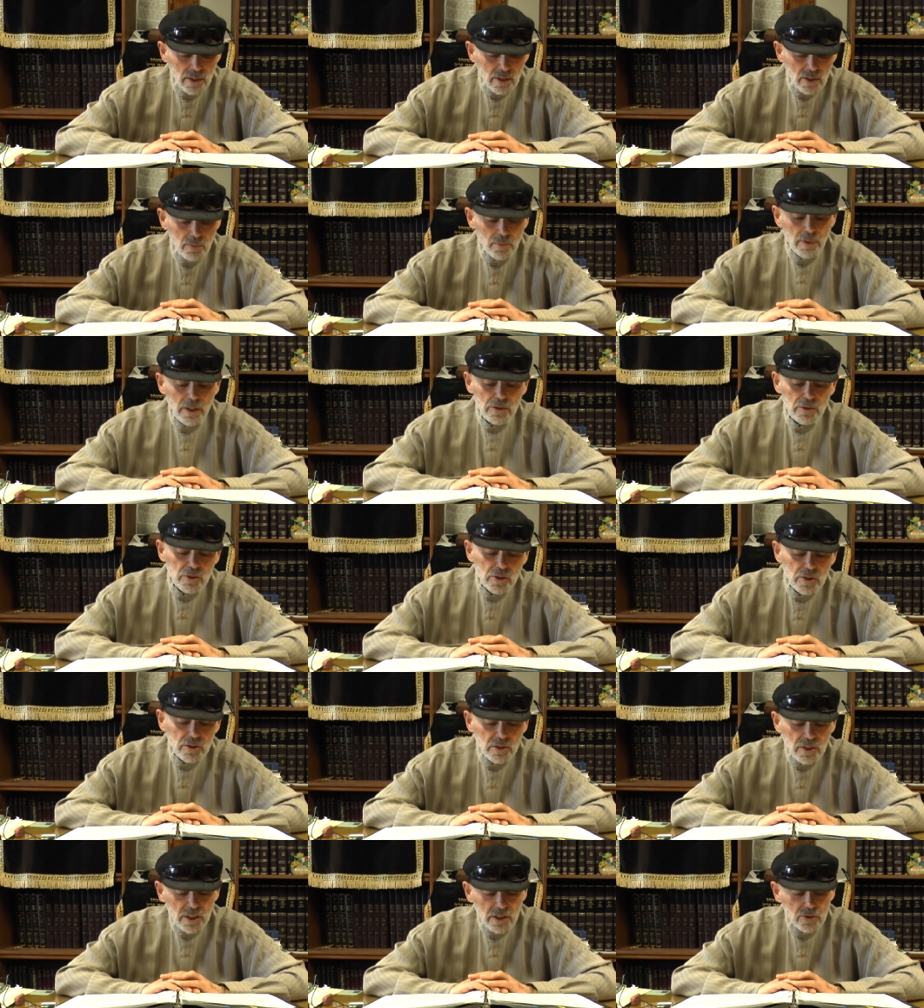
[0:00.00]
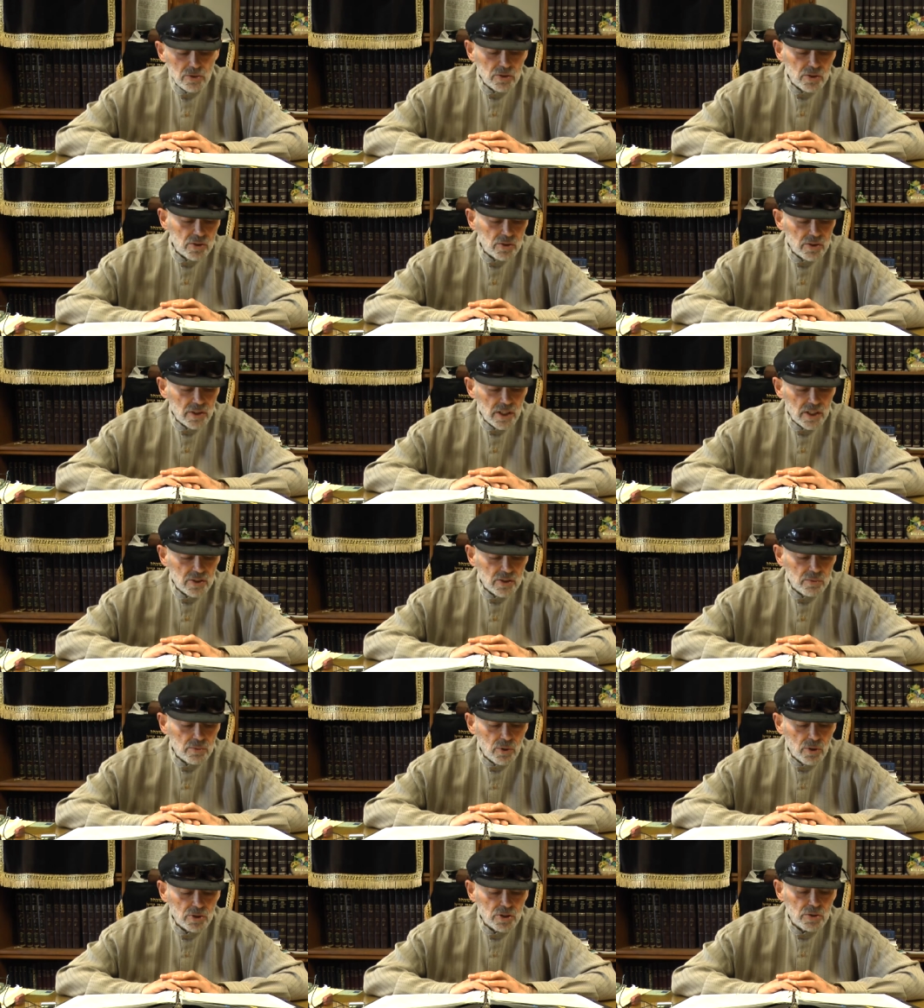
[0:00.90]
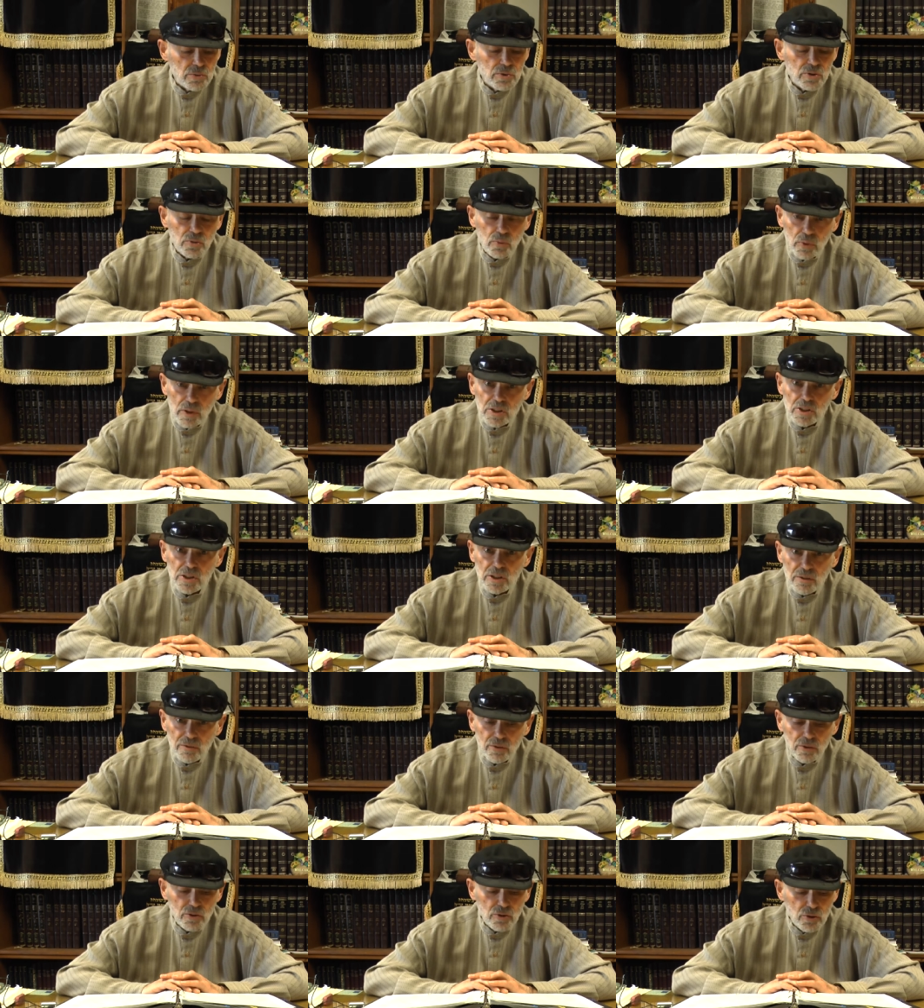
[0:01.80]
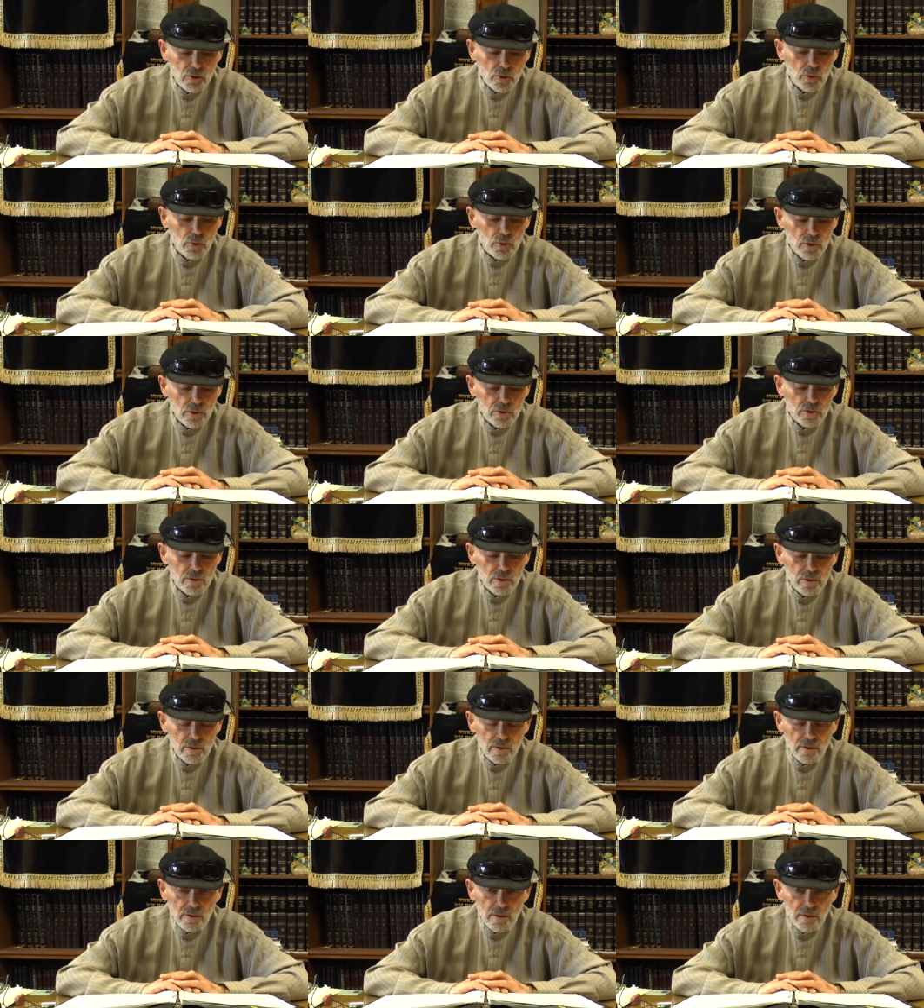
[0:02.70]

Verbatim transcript: The measure continues and says that Moshe was reaching for the jewels,